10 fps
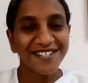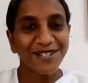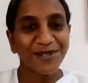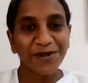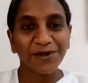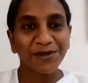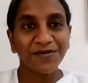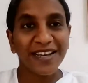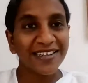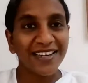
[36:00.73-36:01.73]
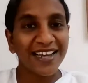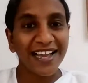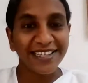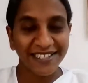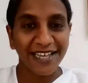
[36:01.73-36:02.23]
So when
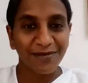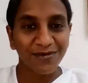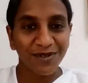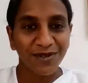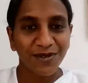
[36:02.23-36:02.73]
I accept,